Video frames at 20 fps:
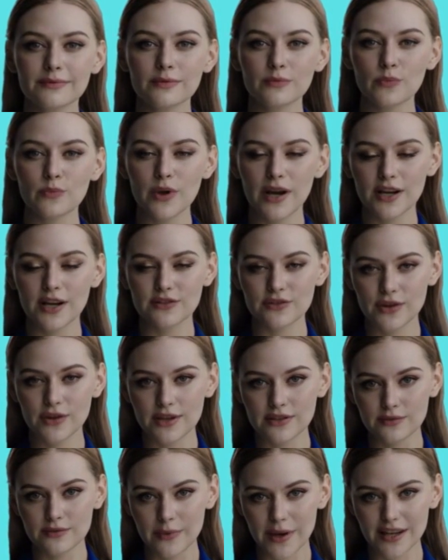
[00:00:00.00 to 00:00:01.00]
Why you
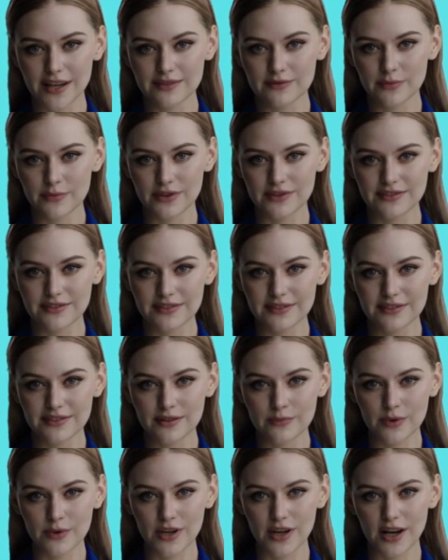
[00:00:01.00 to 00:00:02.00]
are the best person
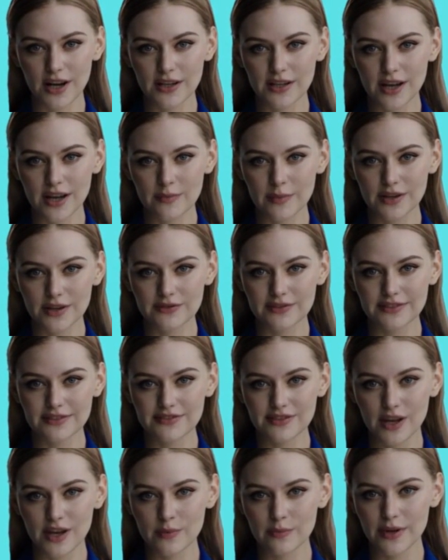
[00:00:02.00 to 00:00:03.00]
to blog about this
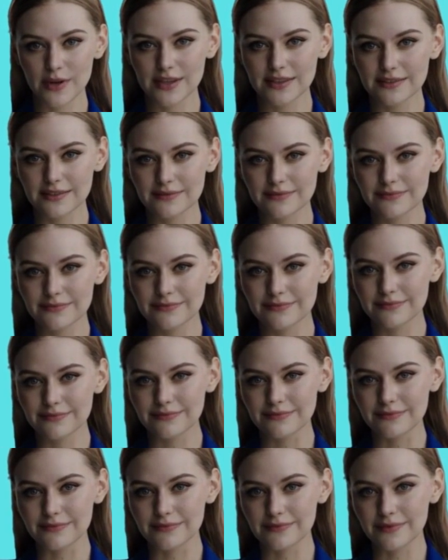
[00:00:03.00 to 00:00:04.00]
topic.
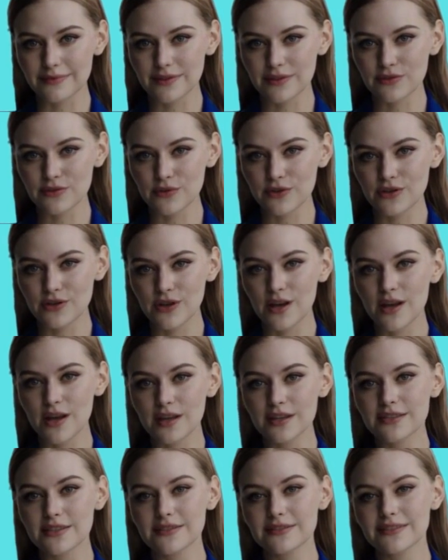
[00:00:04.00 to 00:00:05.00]
Who your
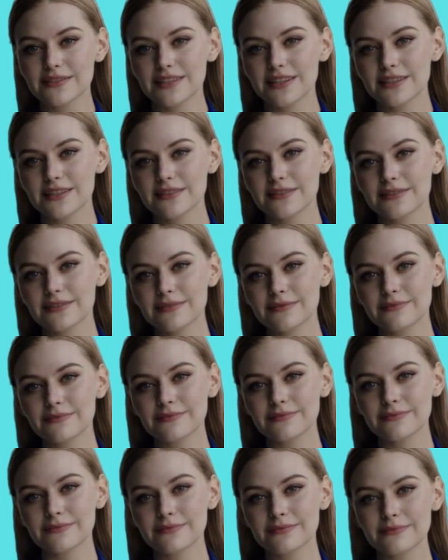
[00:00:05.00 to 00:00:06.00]
audience is.
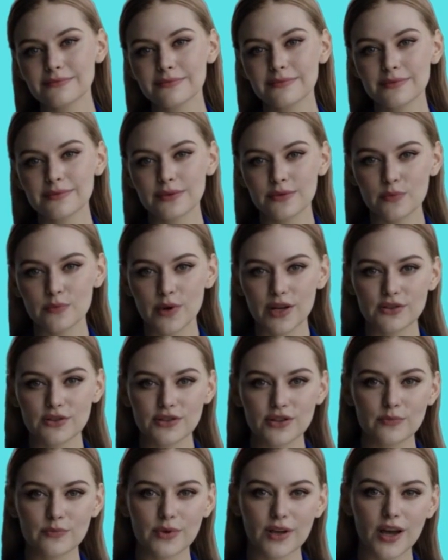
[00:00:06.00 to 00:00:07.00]
While
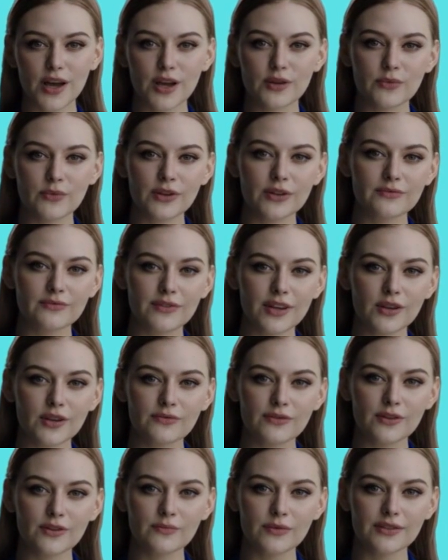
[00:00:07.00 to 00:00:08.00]
your blog will
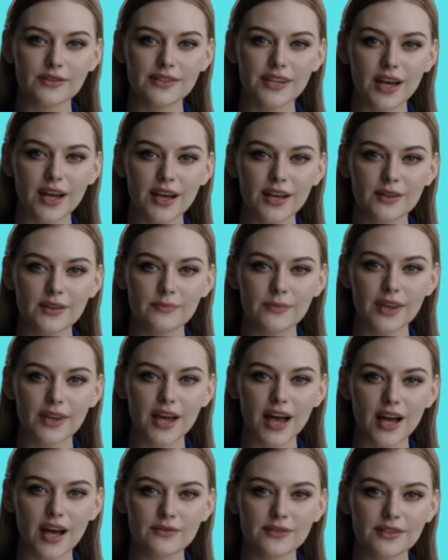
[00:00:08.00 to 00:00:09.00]
evolve over time,
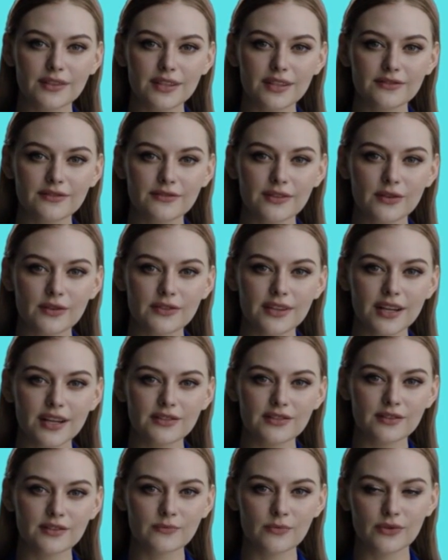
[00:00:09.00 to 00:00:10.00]
having this
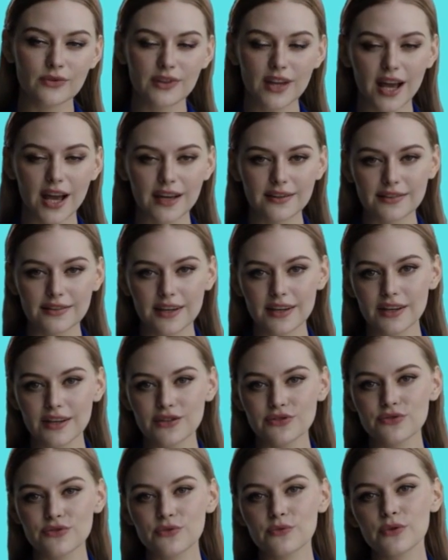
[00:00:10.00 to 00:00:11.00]
foundation will guide the
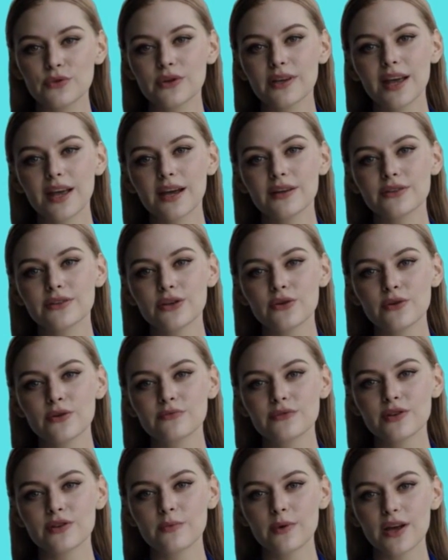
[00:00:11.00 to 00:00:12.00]
initial look and tone
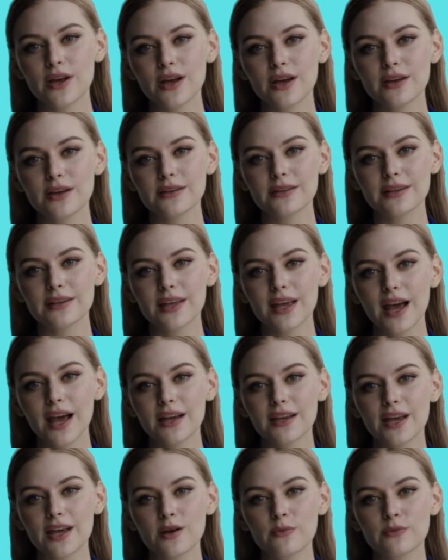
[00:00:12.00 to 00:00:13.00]
of your blog,
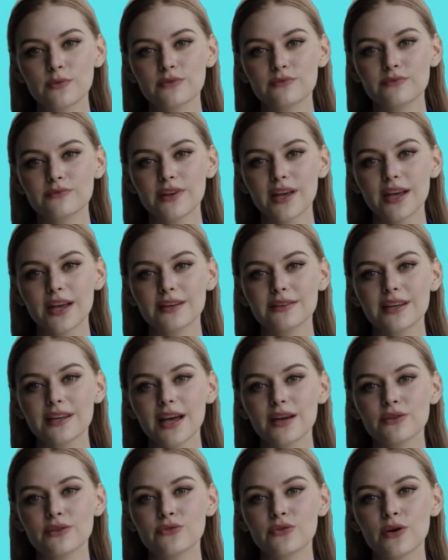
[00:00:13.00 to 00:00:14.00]
and help you find
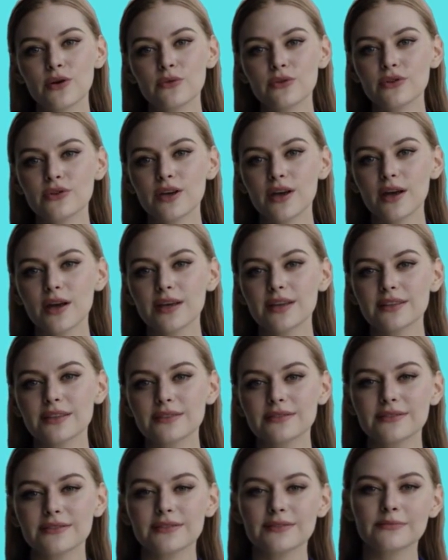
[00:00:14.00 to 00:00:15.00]
and grow your
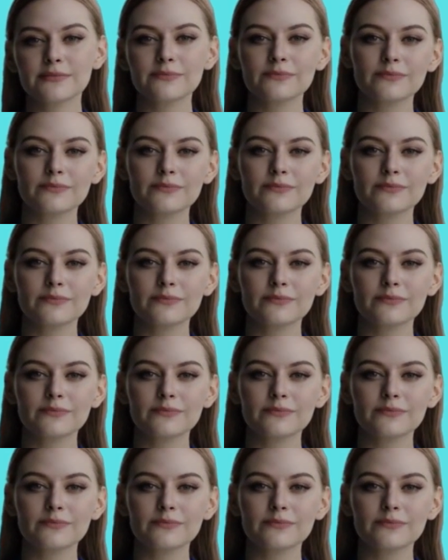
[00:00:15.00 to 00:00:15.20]
audience.